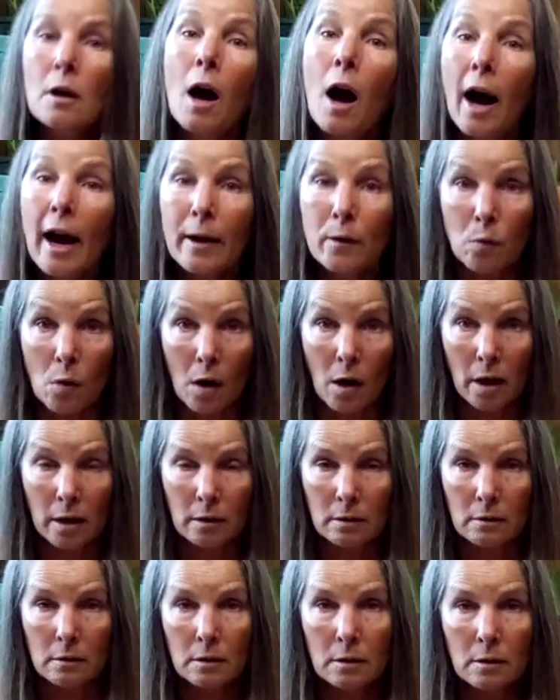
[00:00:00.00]
Chiron,
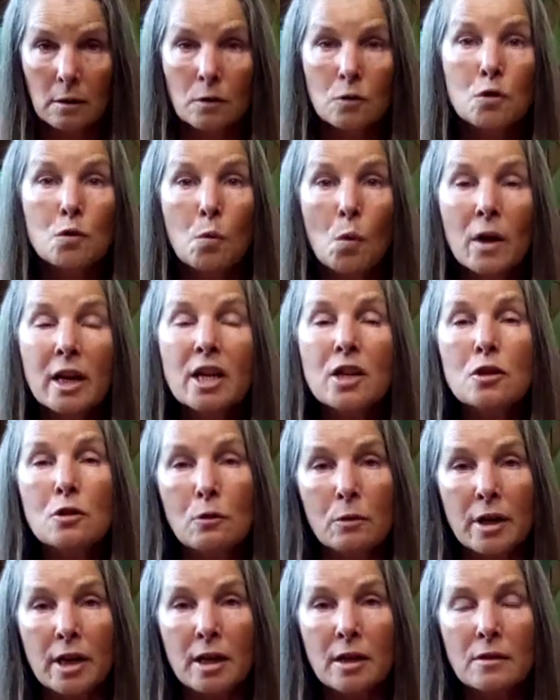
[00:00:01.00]
20
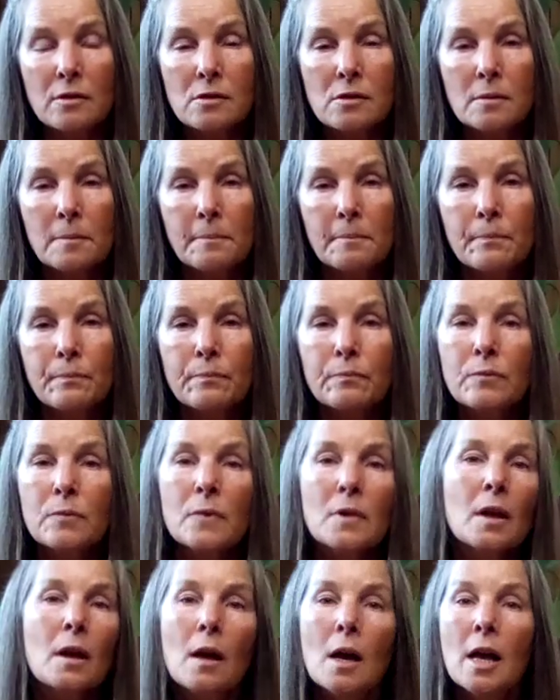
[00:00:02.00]
degrees,
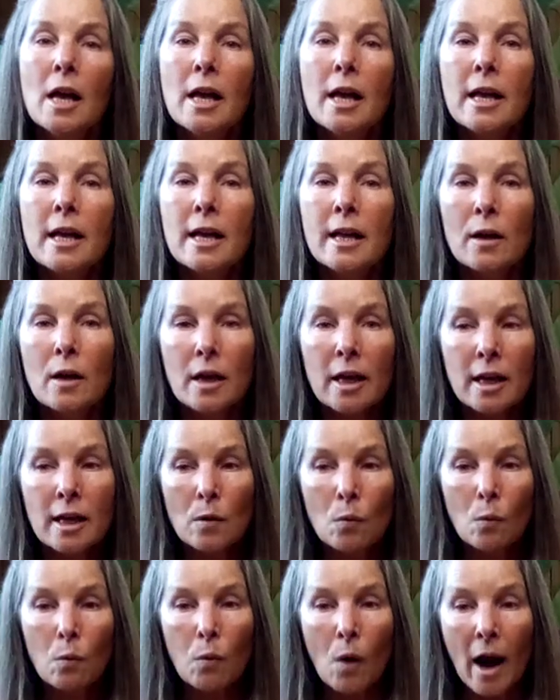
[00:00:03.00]

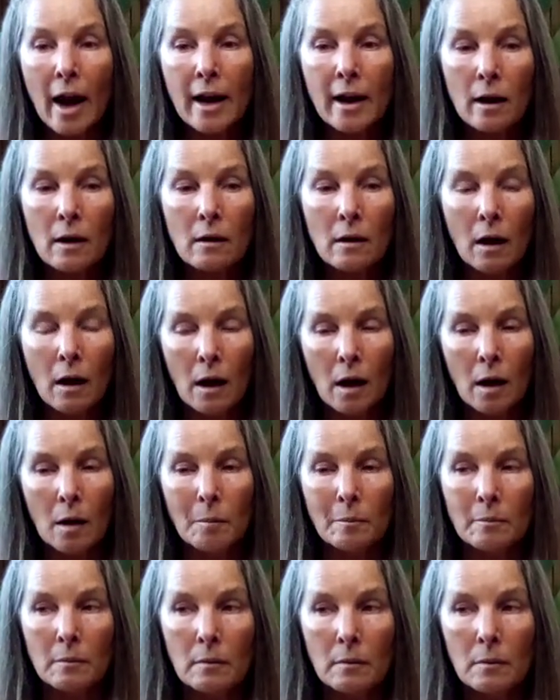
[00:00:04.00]
right,
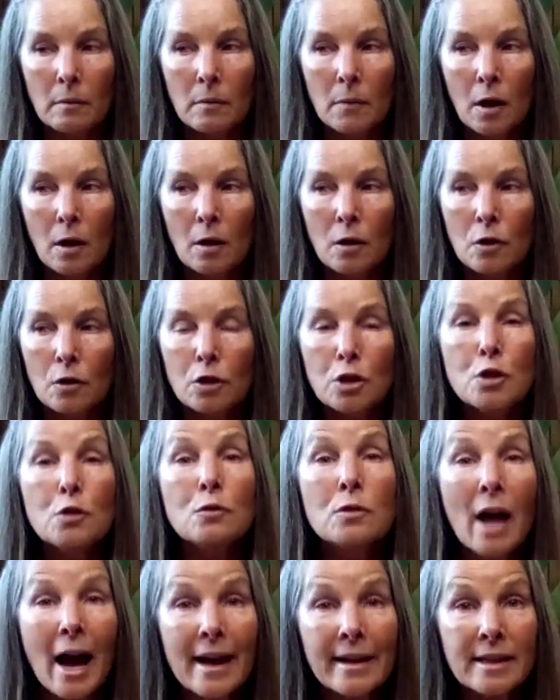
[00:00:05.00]
the
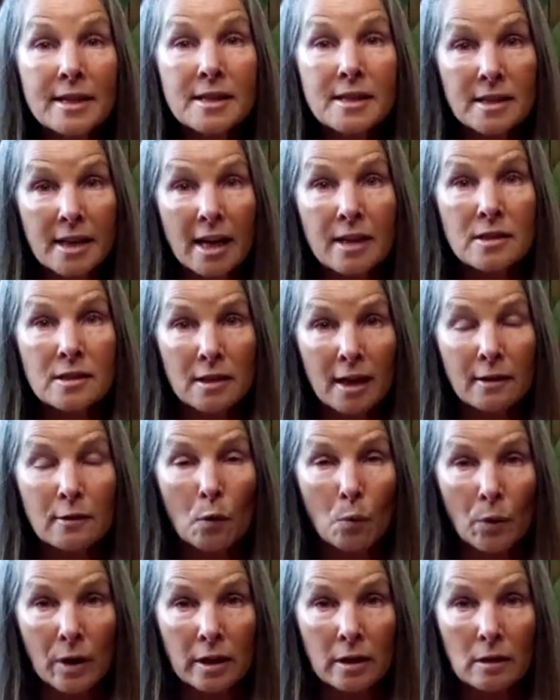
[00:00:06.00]
United States
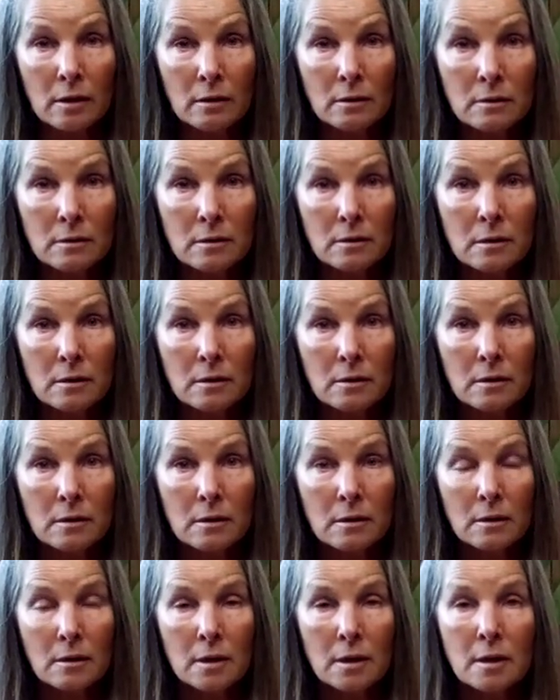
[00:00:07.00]
natal wheel
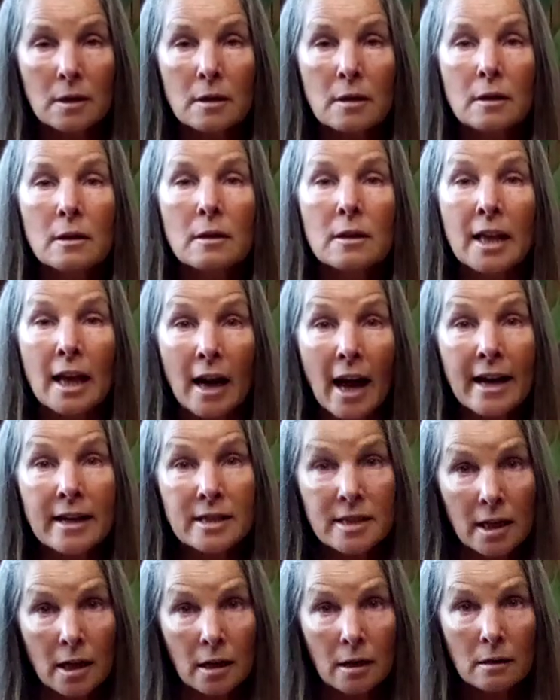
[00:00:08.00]
that I
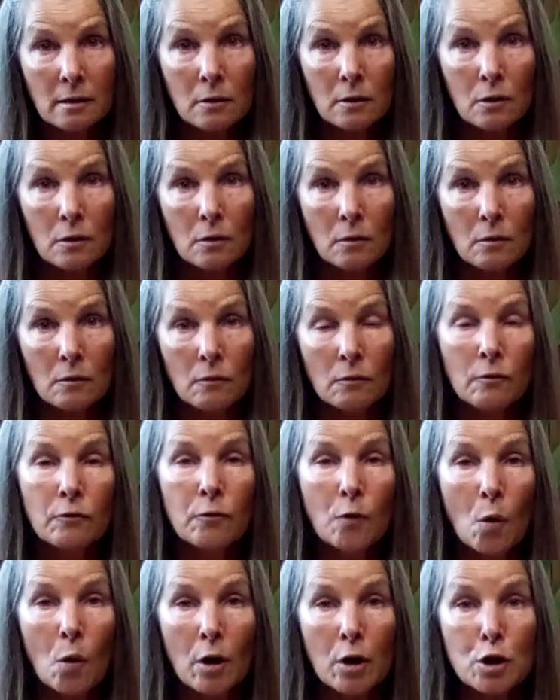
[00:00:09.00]
did
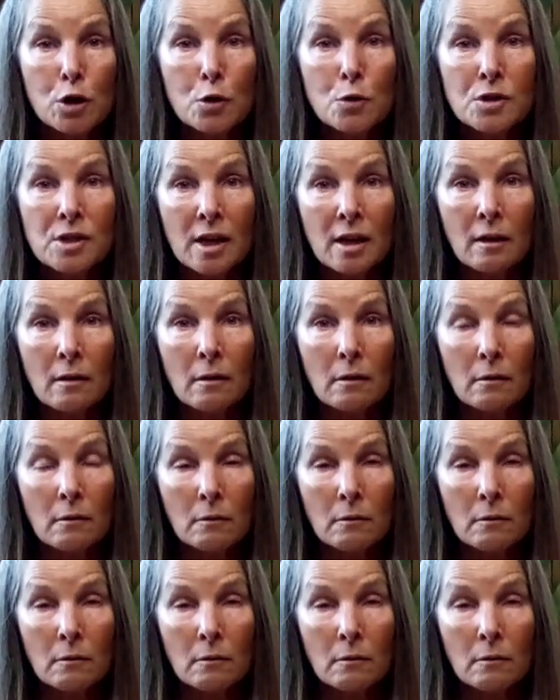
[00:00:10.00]
for using